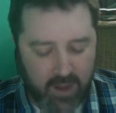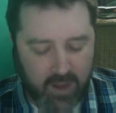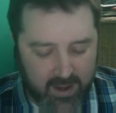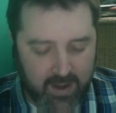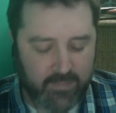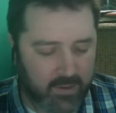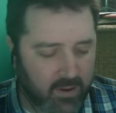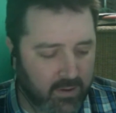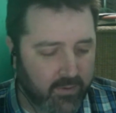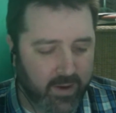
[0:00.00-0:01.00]
I can have them call
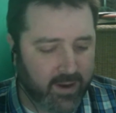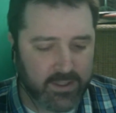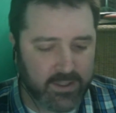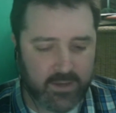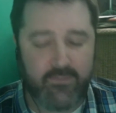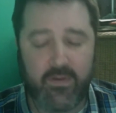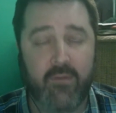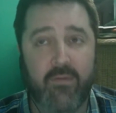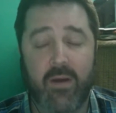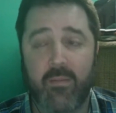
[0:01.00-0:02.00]
Greg just to
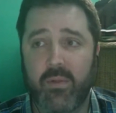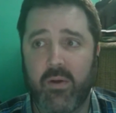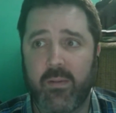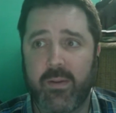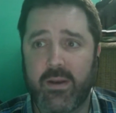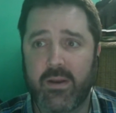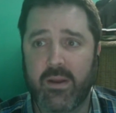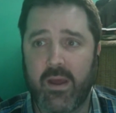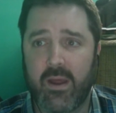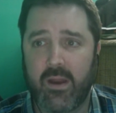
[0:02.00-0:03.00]
verify employment.
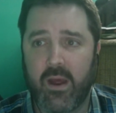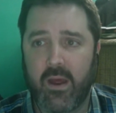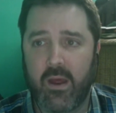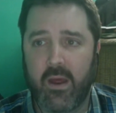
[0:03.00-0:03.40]
Sure.